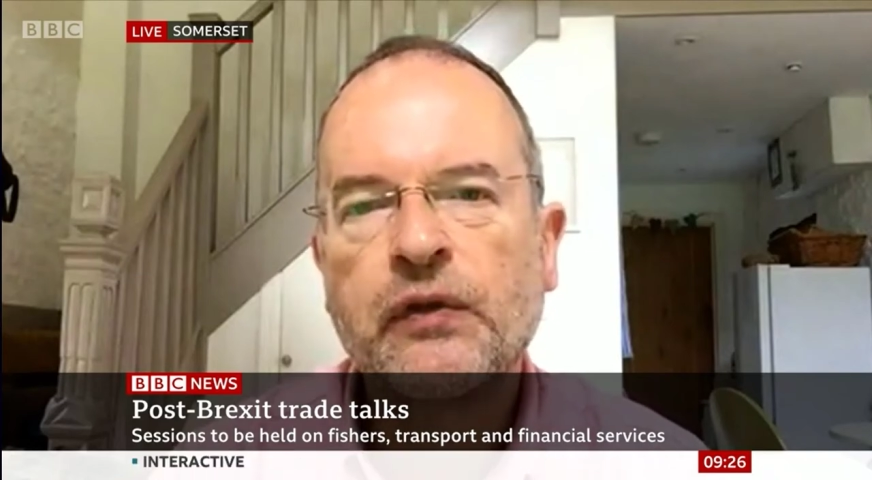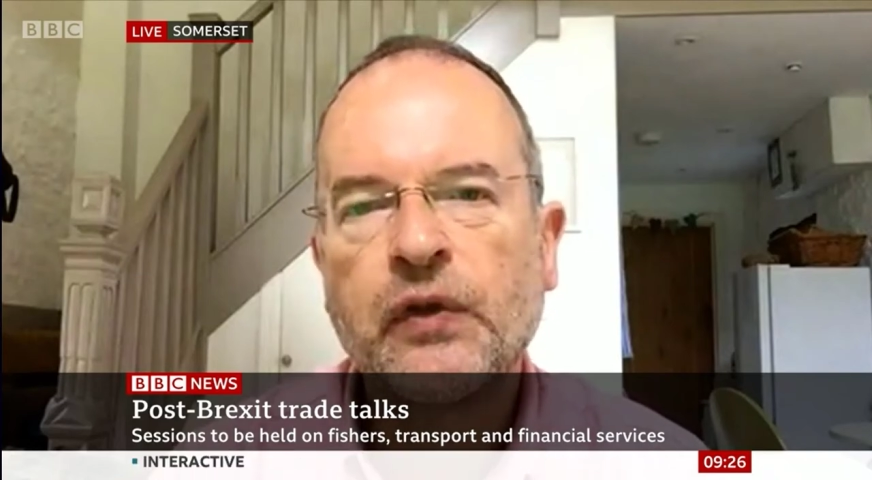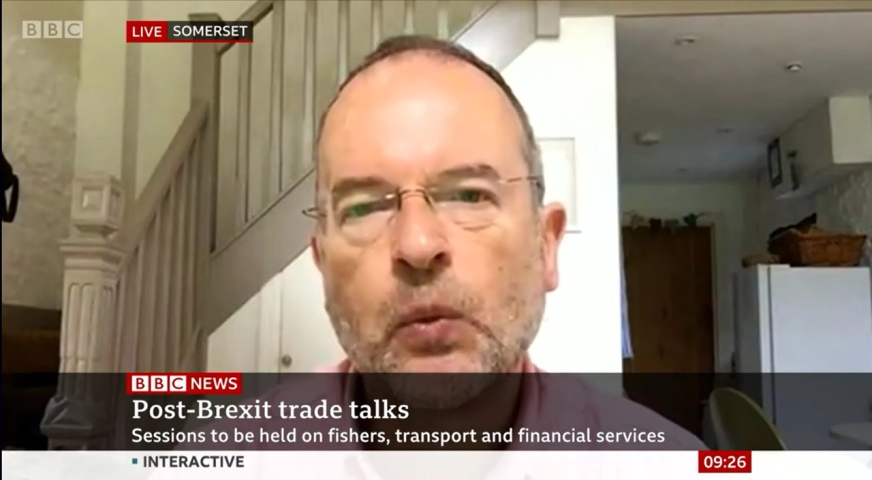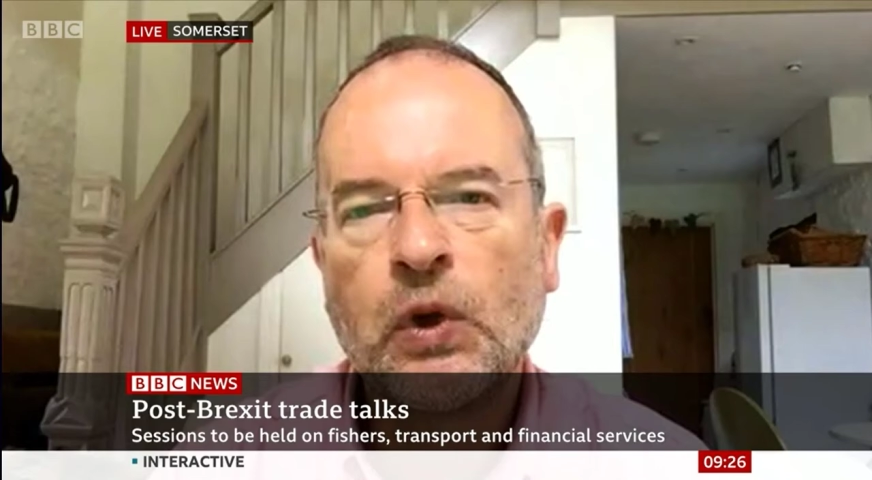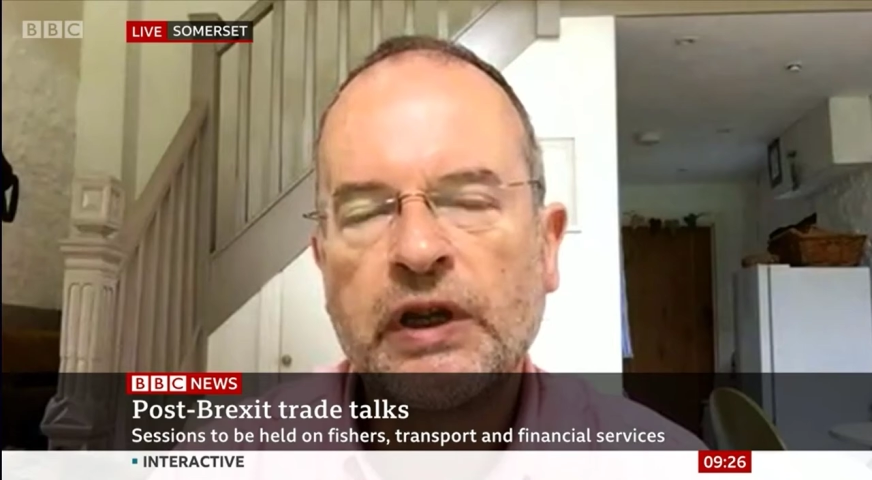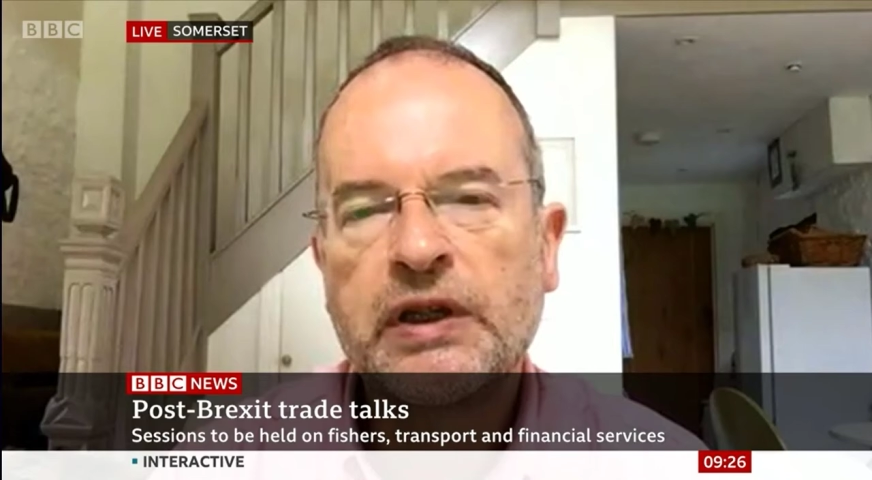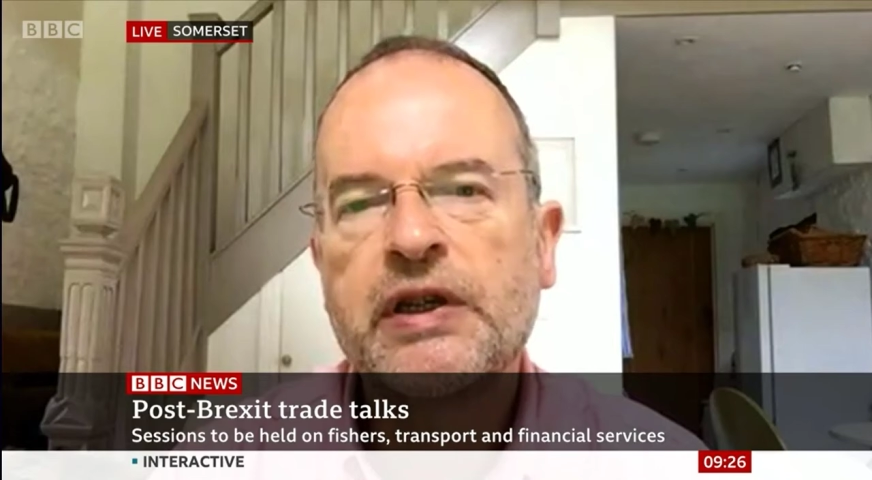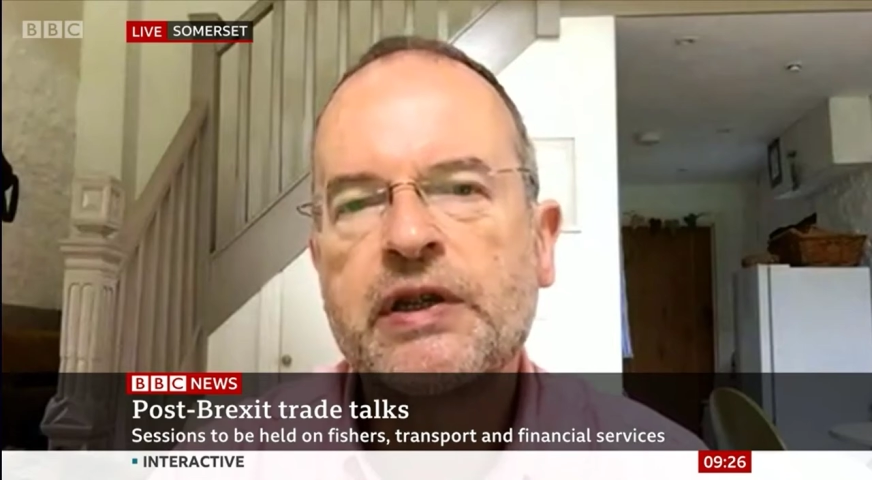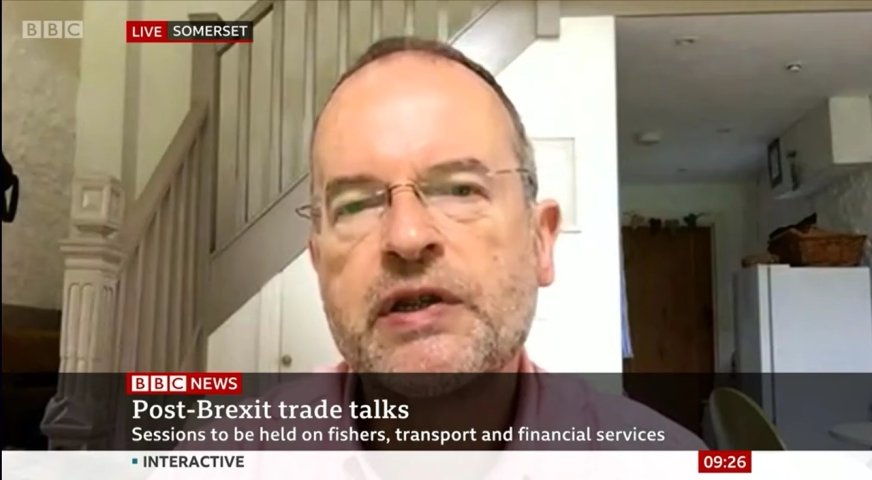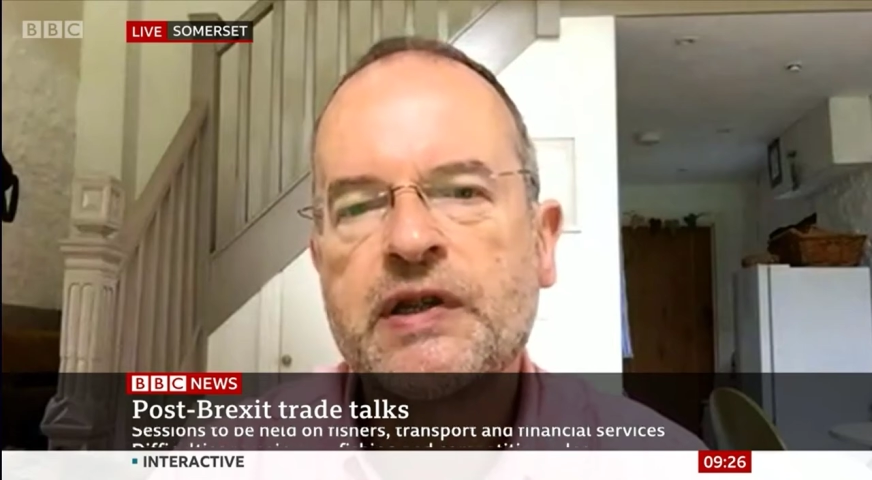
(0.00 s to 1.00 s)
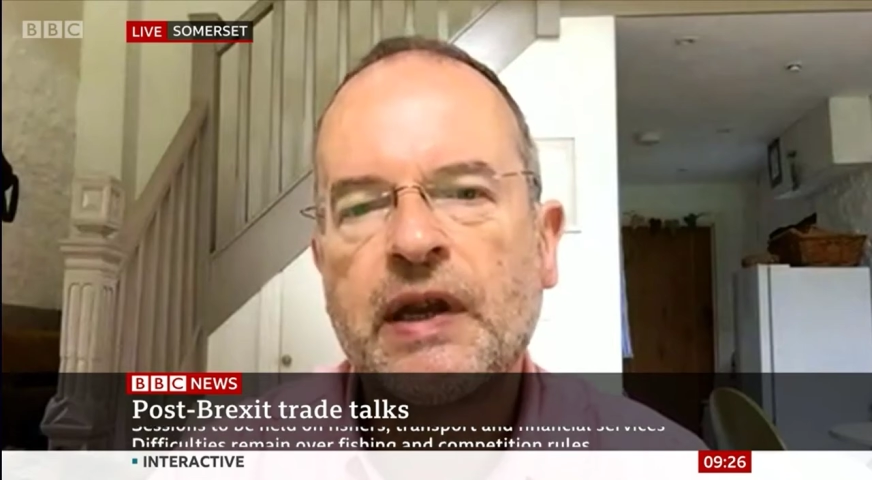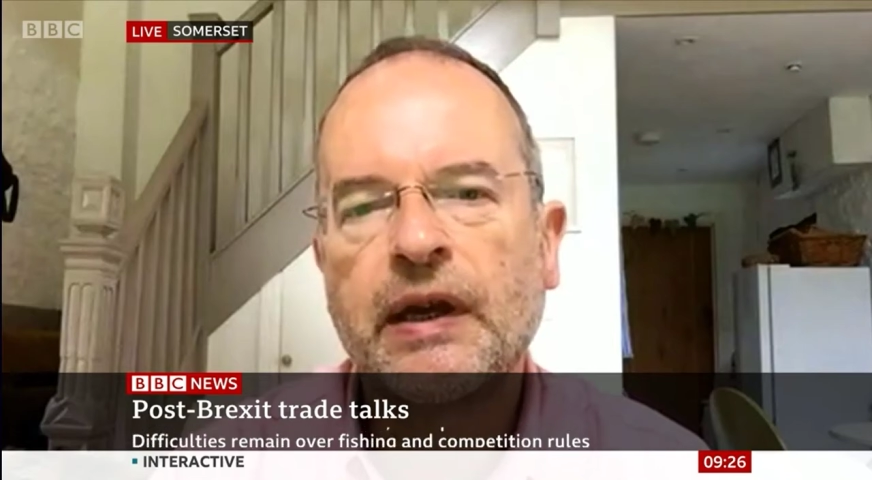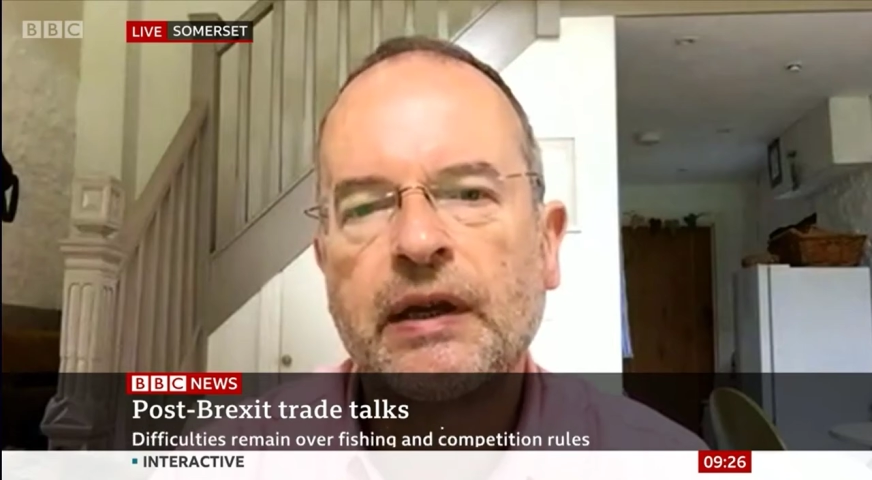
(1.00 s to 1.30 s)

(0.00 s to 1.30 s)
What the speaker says: for workers'